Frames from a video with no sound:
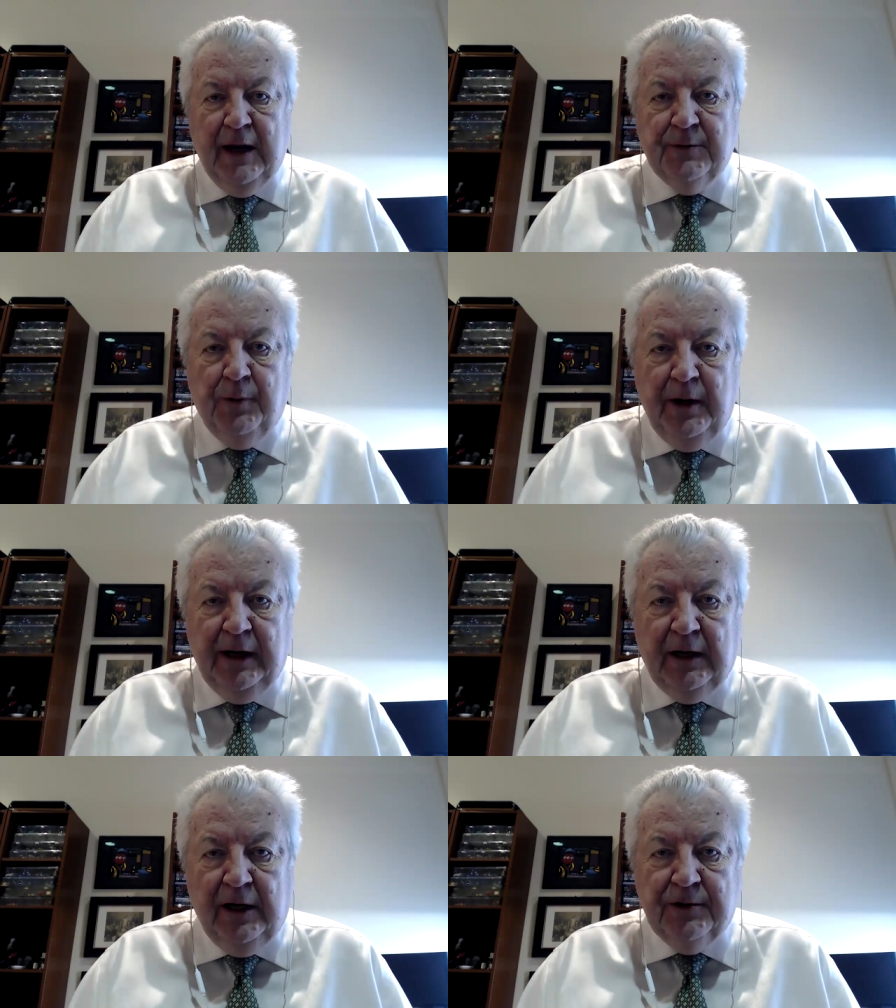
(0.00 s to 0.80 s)

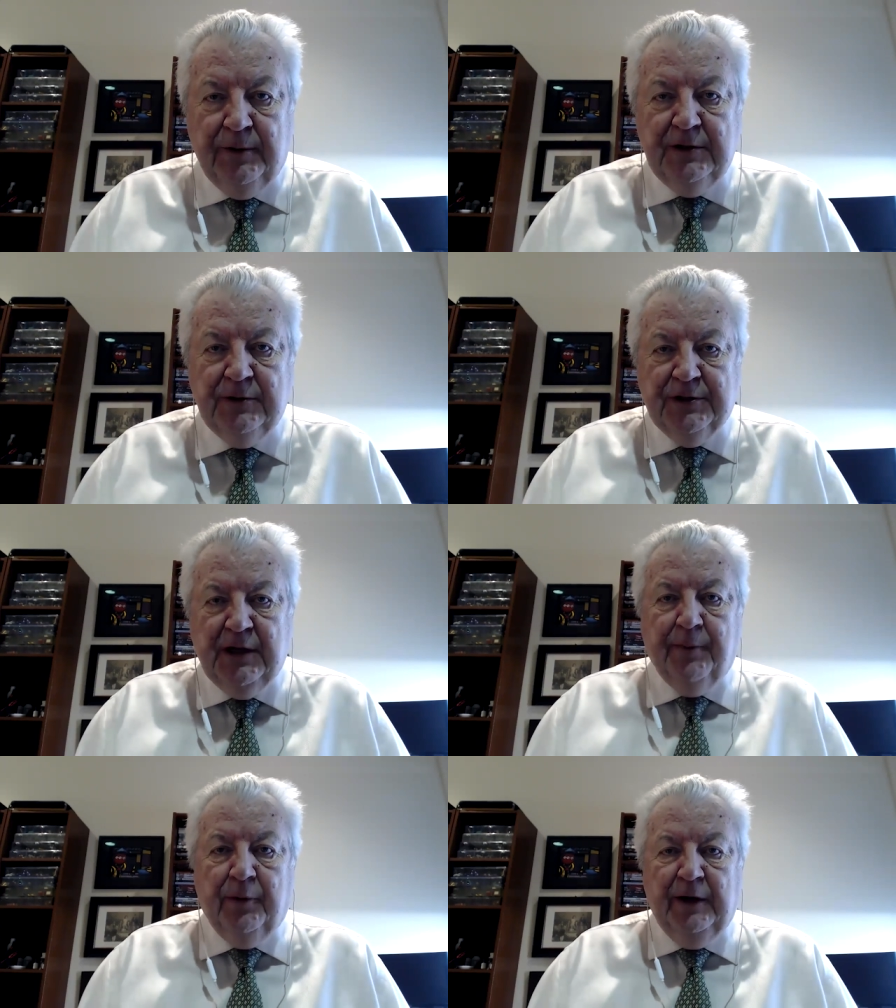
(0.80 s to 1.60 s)
Exporting Countries, which
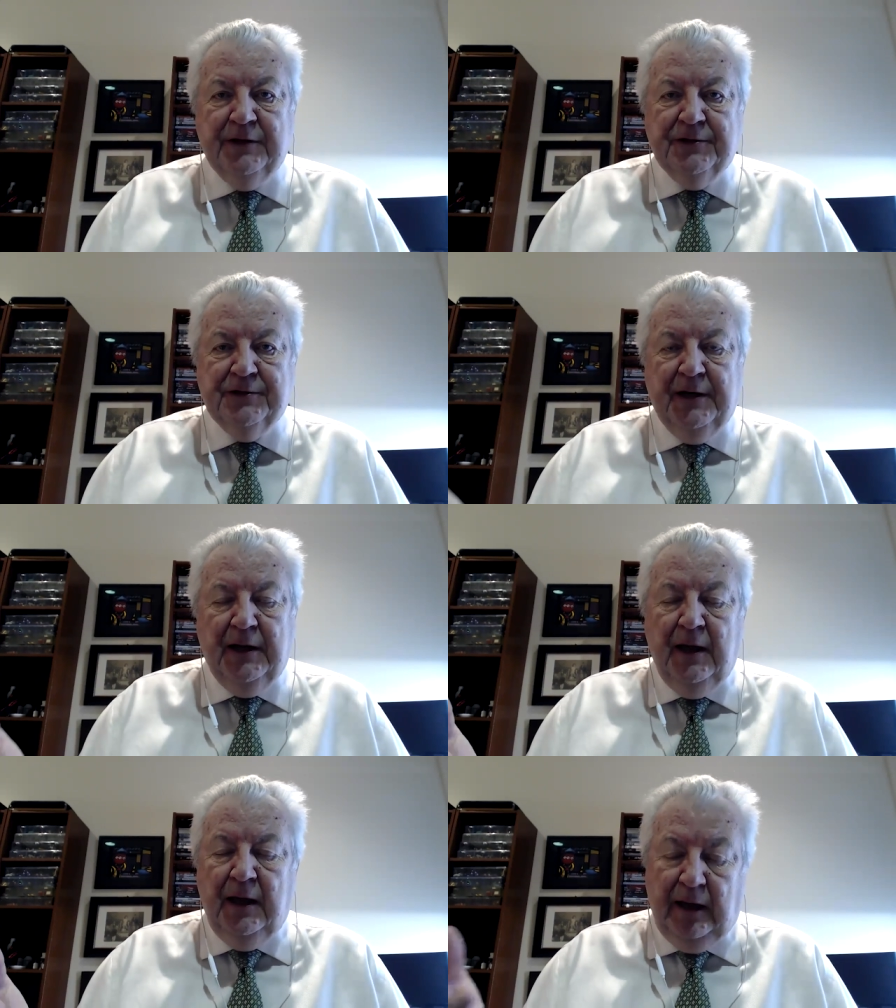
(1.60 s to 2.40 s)
operates
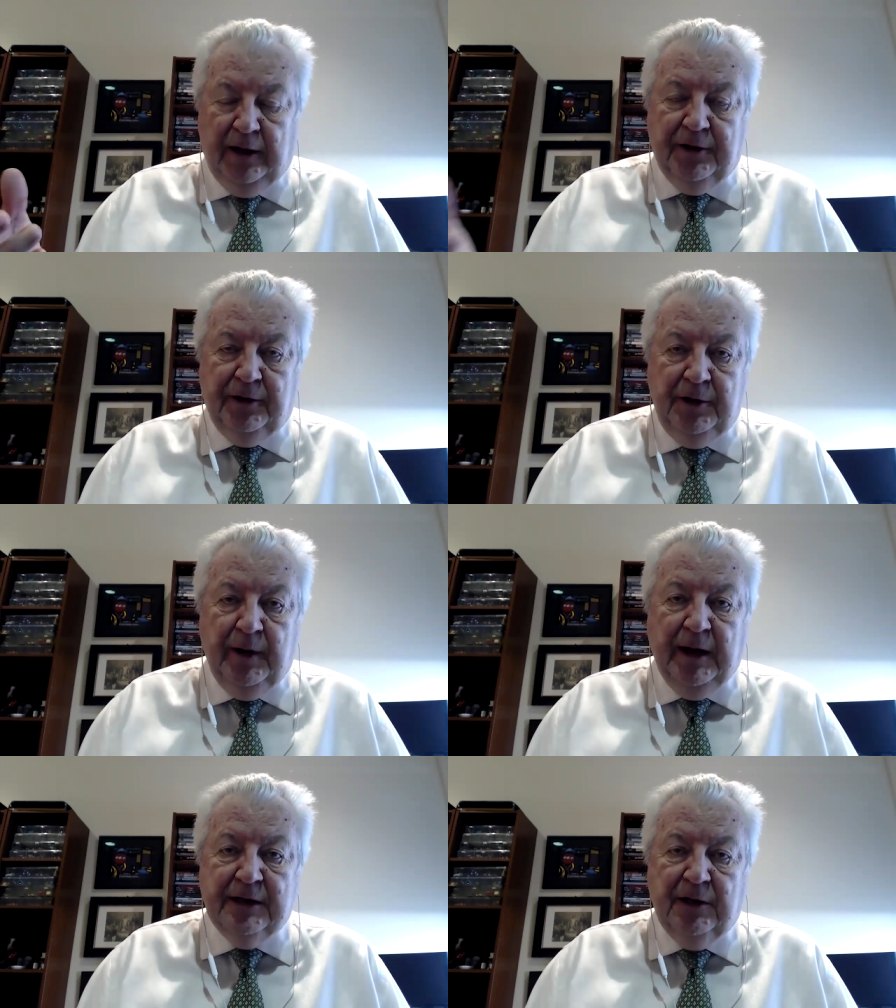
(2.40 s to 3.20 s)
under
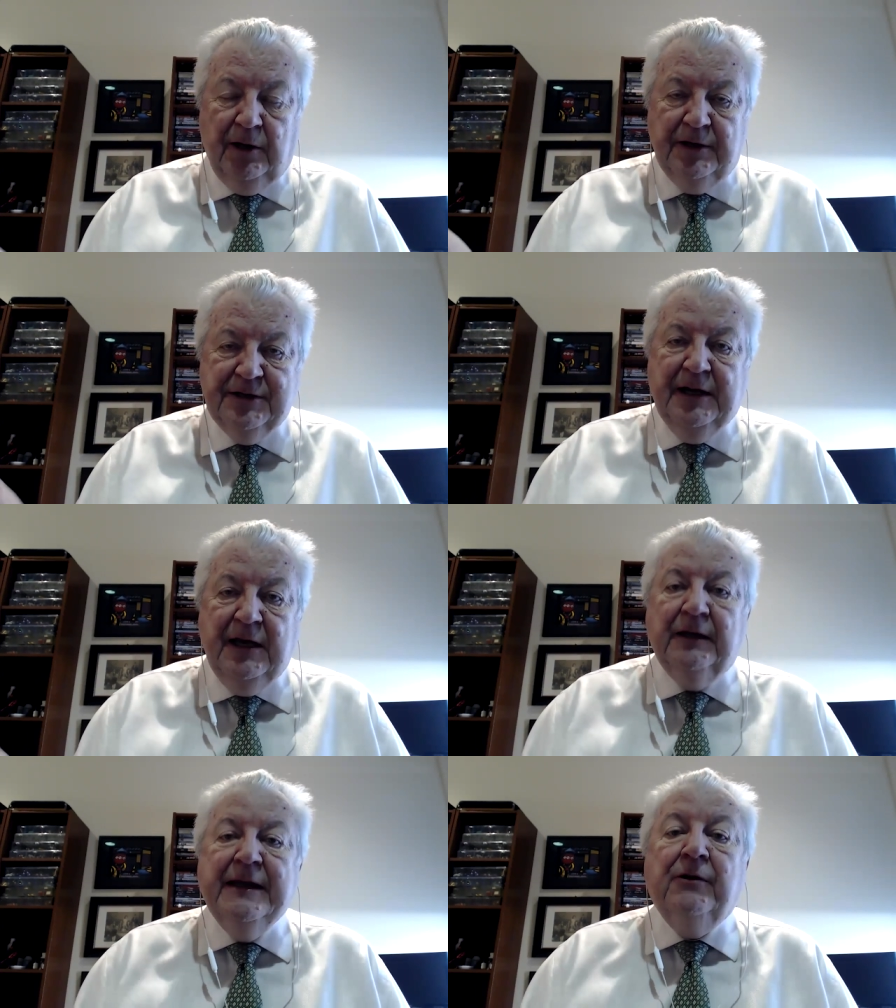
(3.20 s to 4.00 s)
U.S. law as an
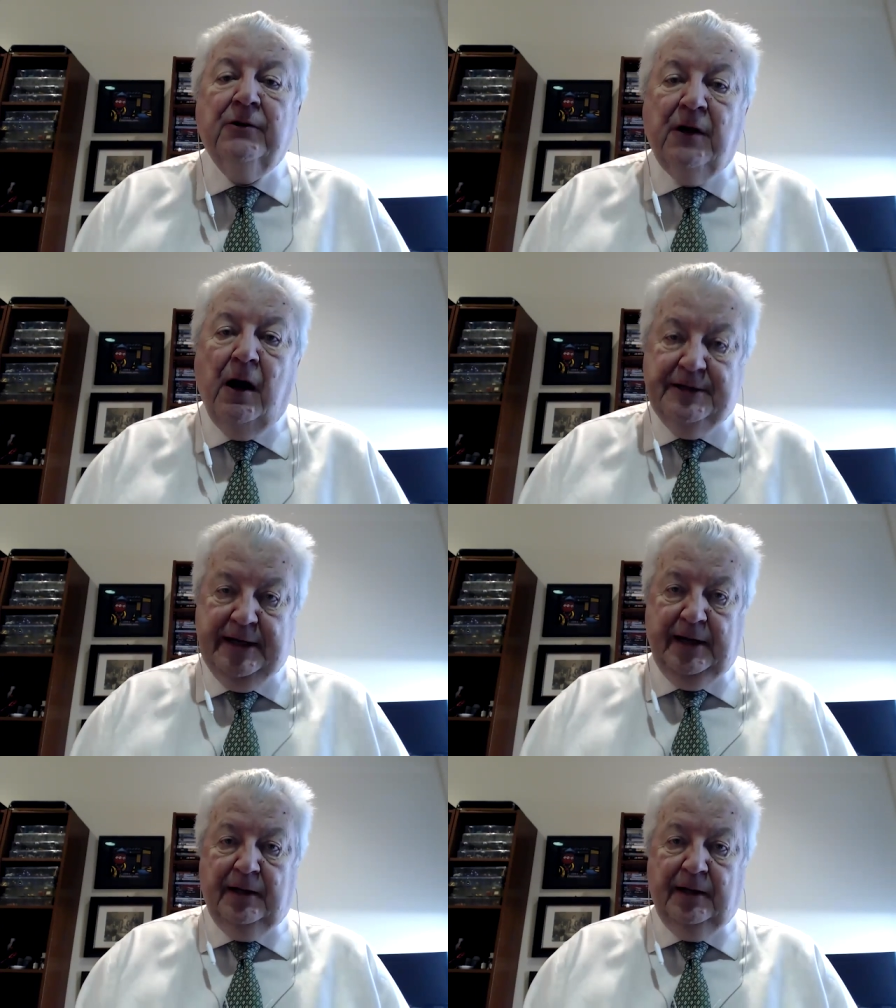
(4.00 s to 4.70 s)
illegal cartel.